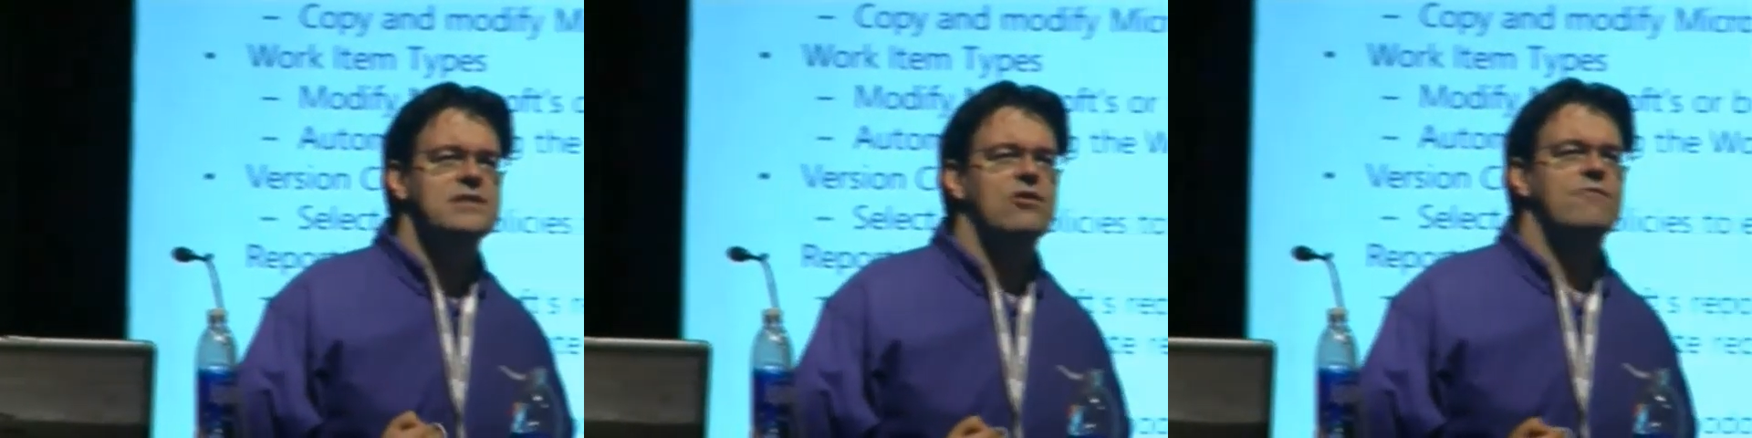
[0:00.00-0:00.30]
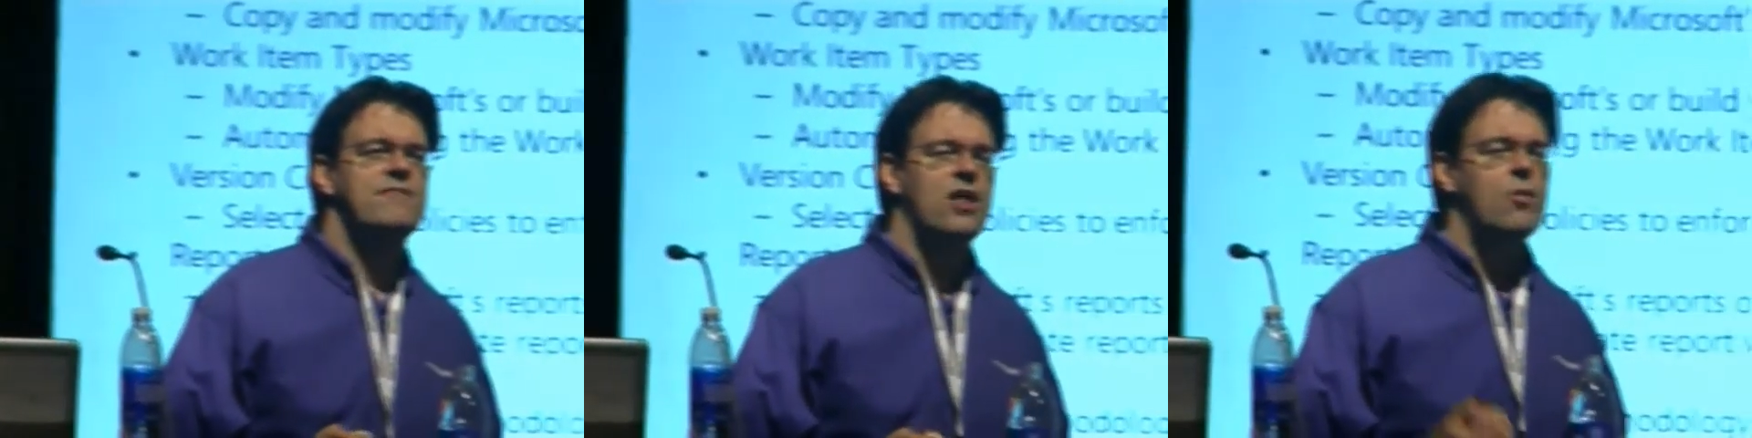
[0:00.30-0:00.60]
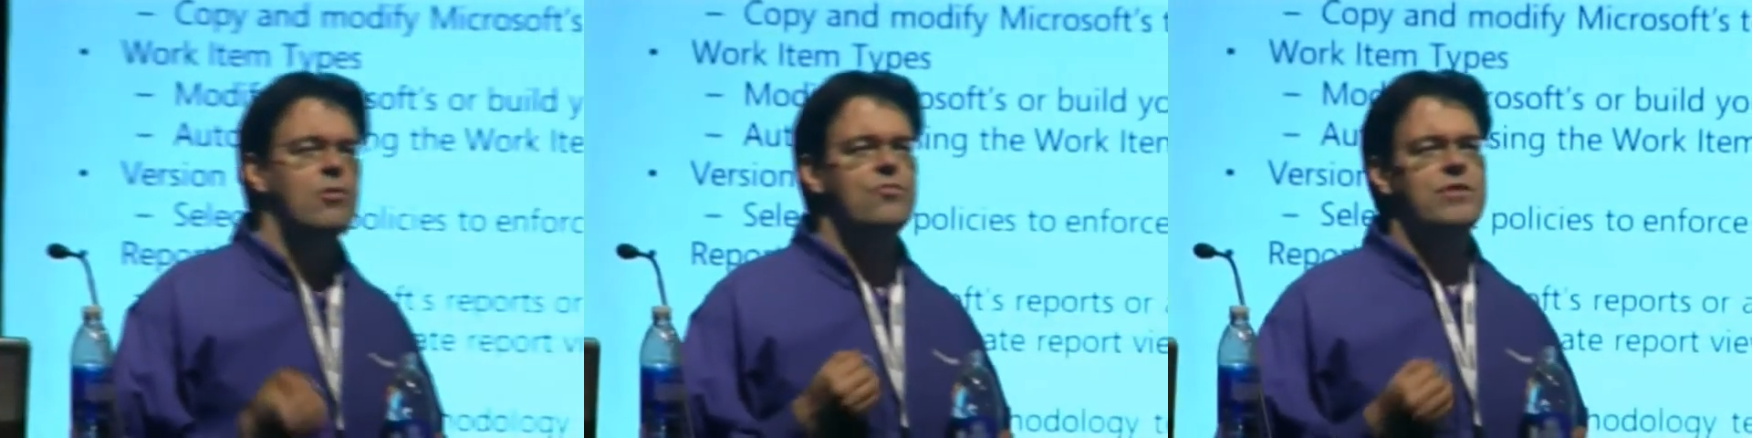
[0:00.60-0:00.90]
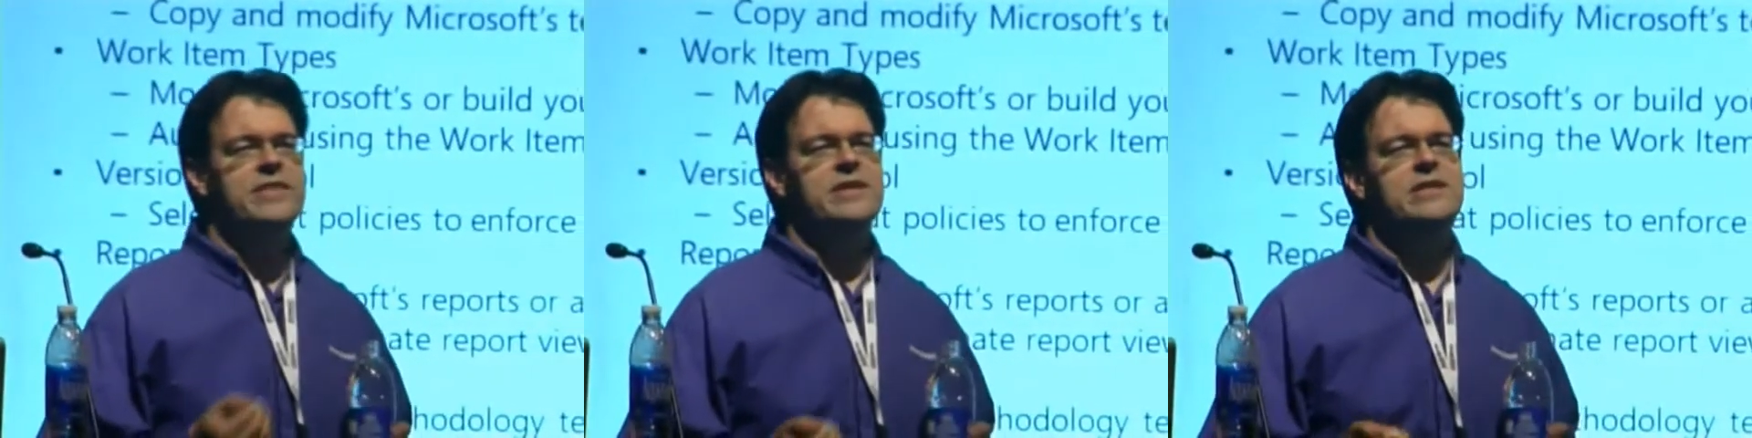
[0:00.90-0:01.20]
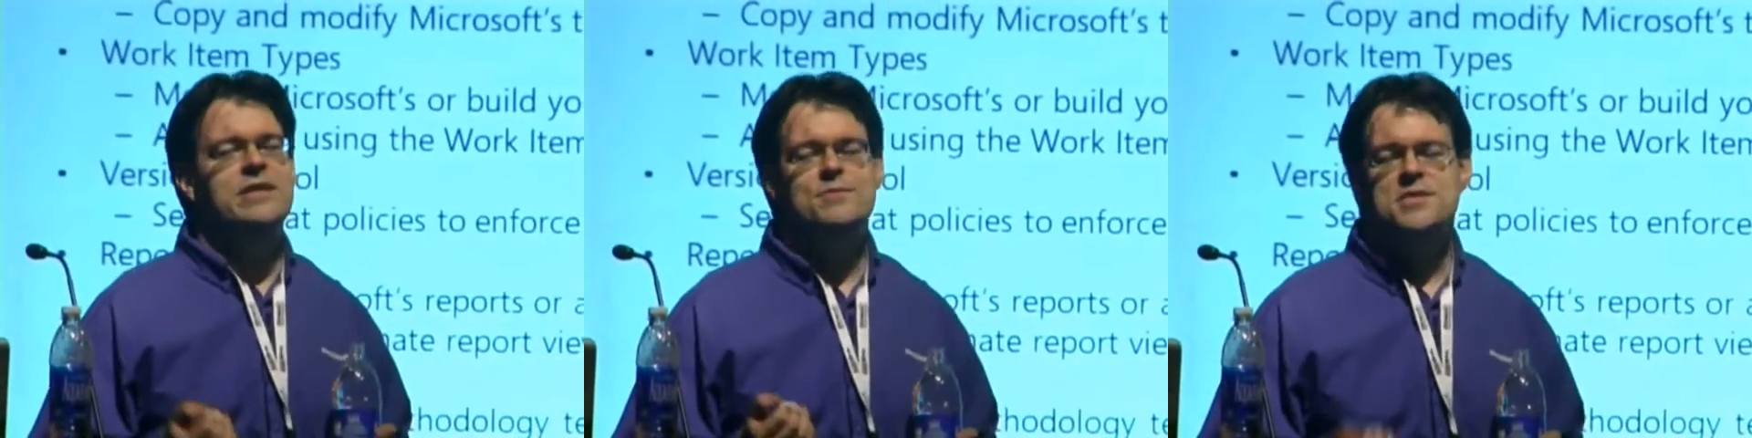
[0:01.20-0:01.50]
that are available within
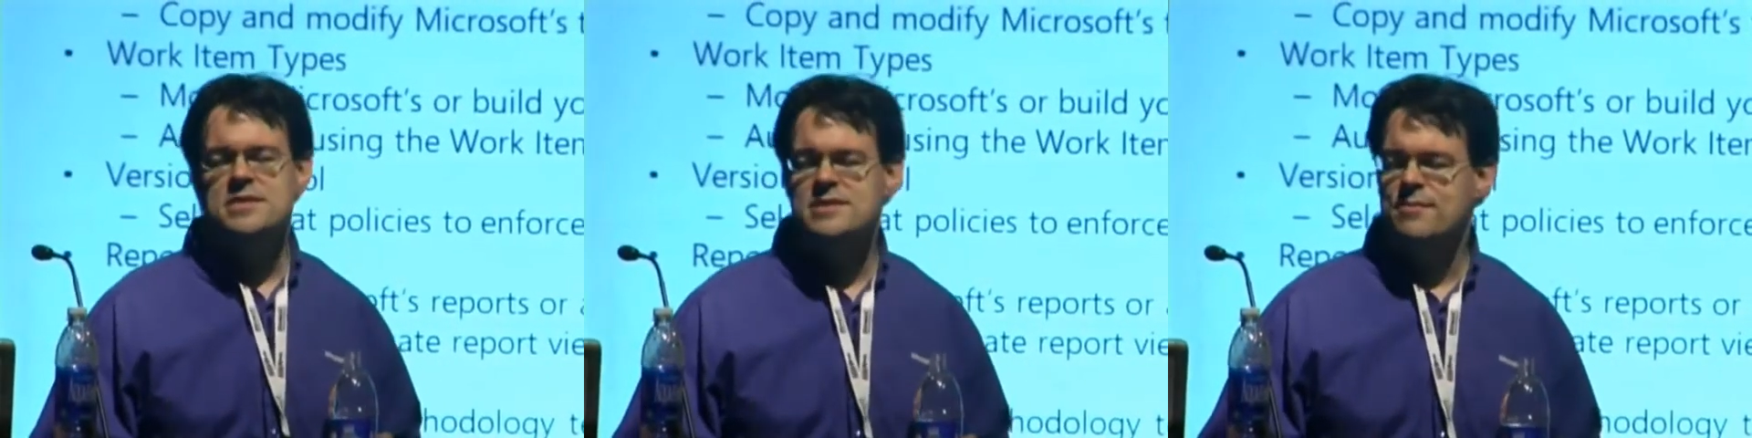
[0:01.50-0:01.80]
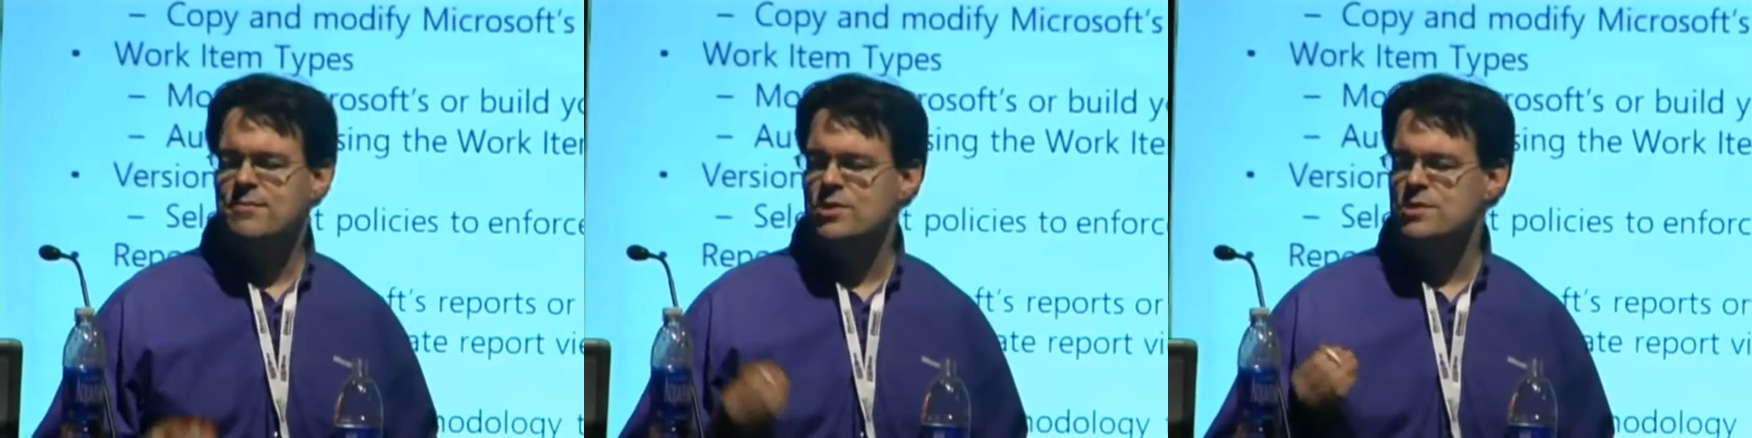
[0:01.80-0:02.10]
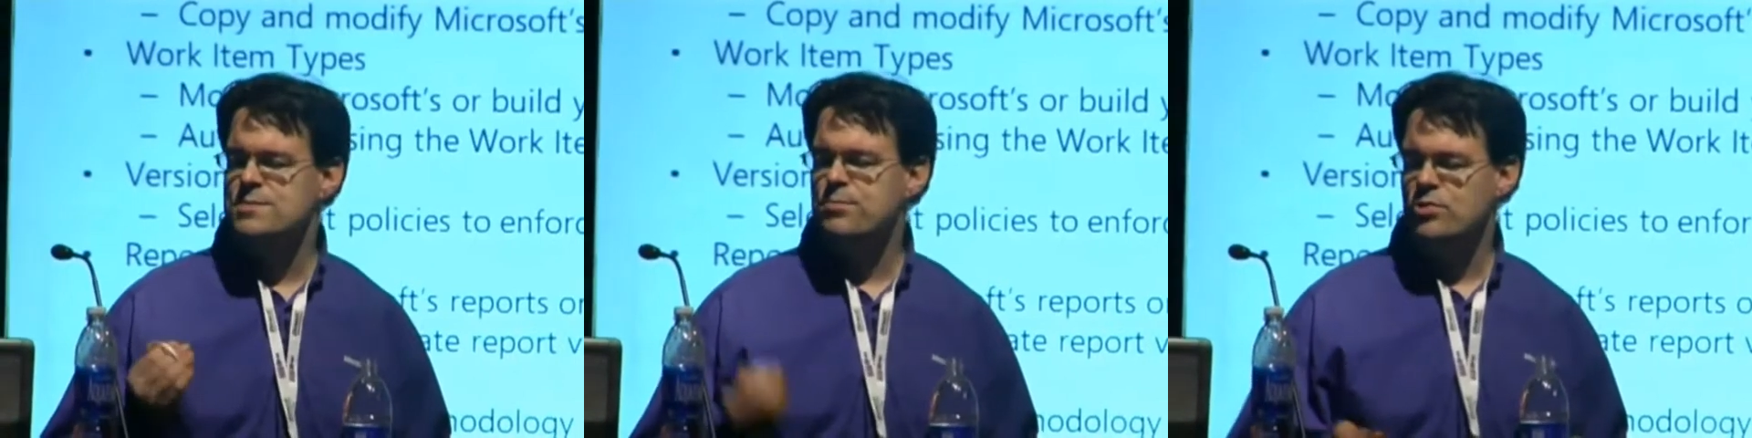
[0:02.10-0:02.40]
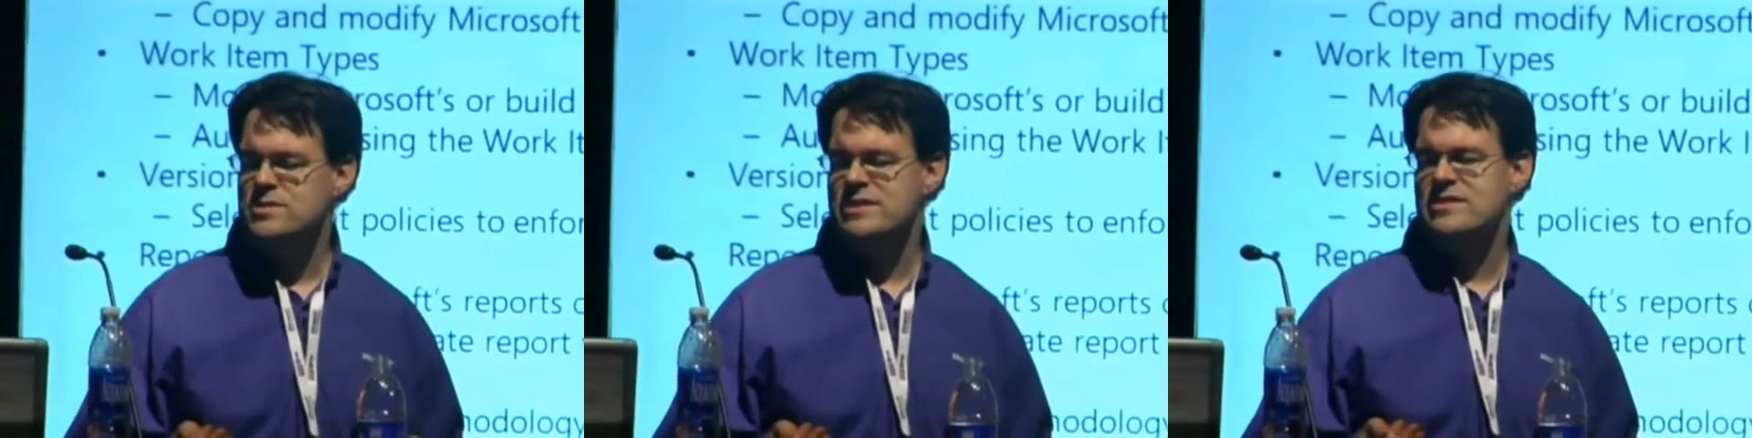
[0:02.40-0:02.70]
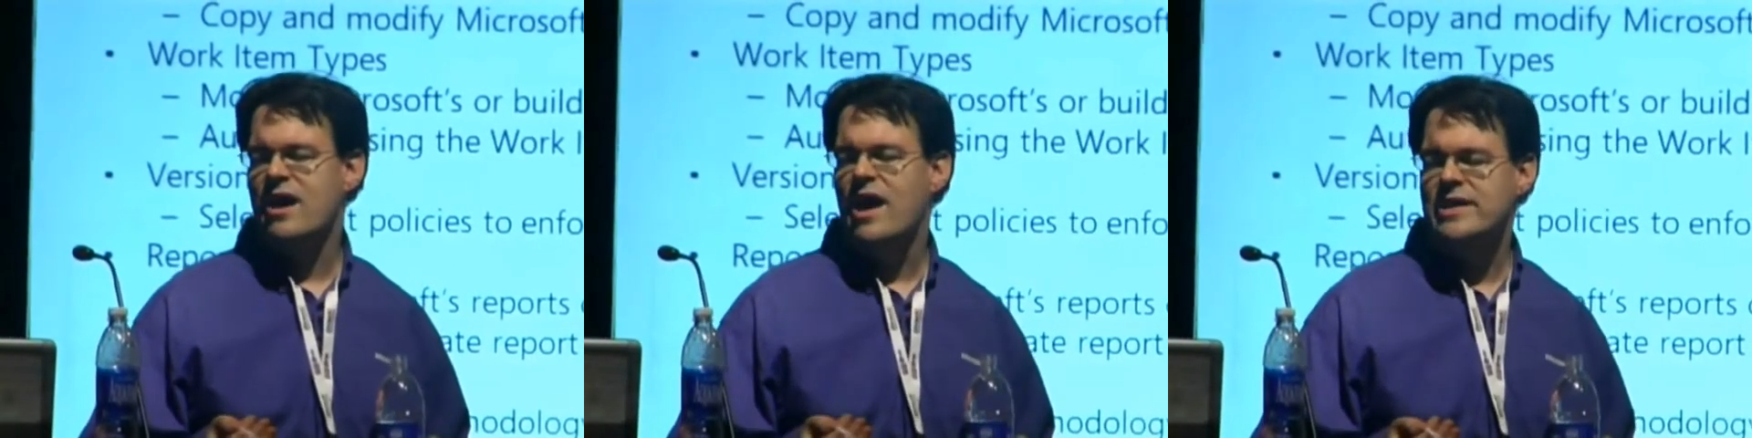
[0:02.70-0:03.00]
Team System, there's process
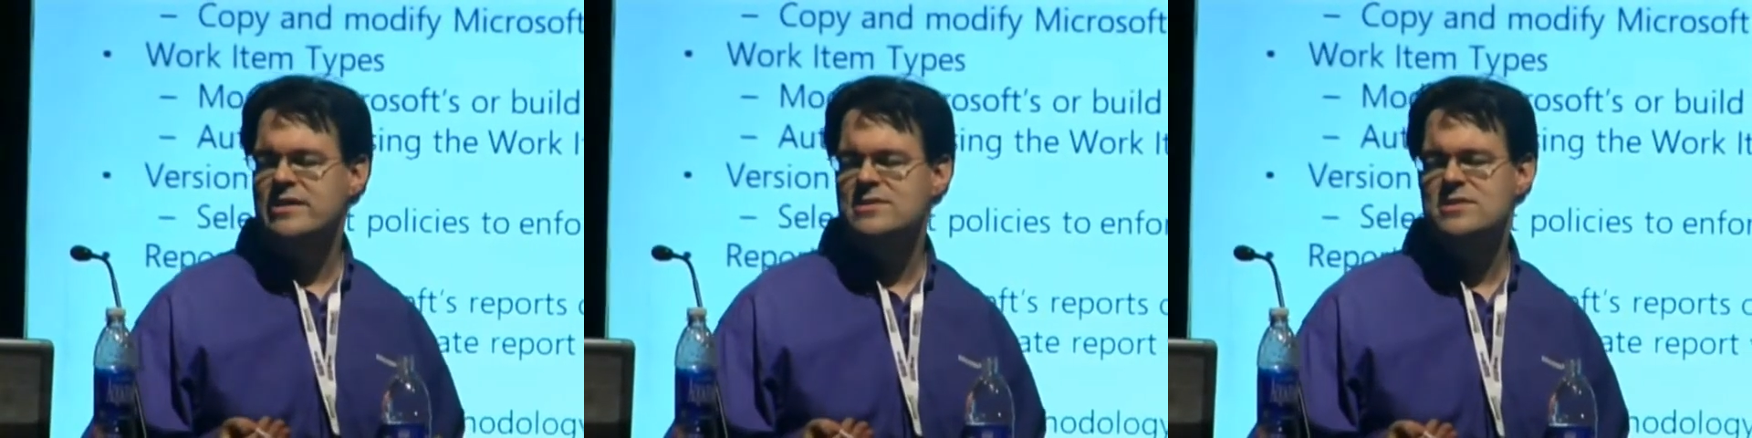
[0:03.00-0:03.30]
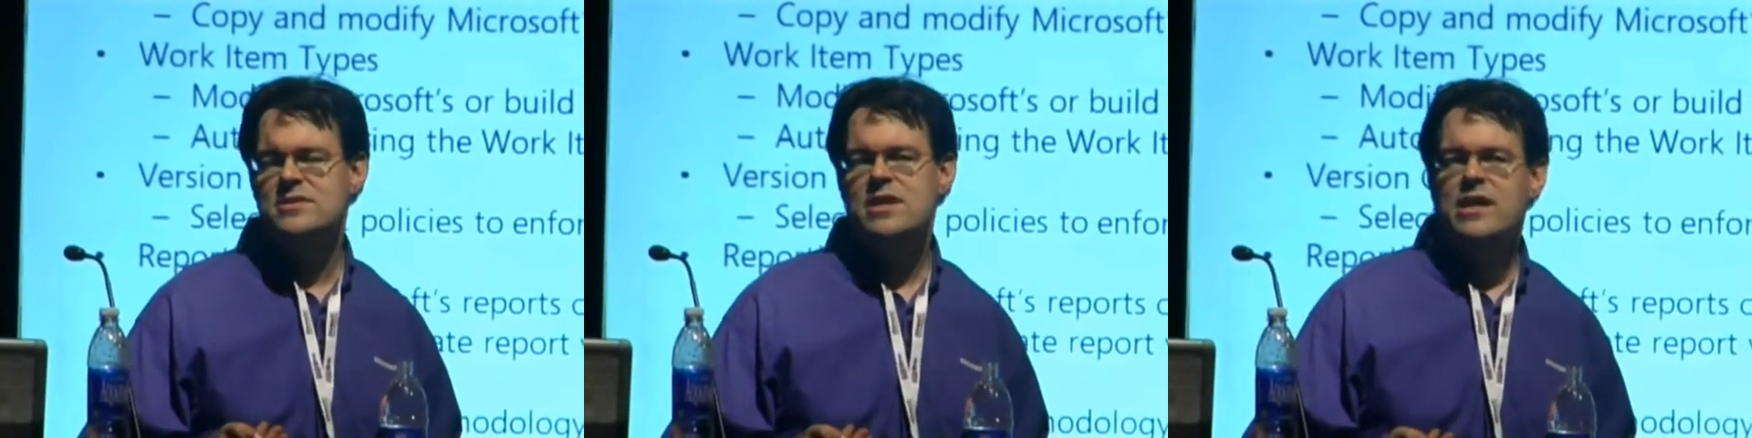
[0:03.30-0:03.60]
guidance,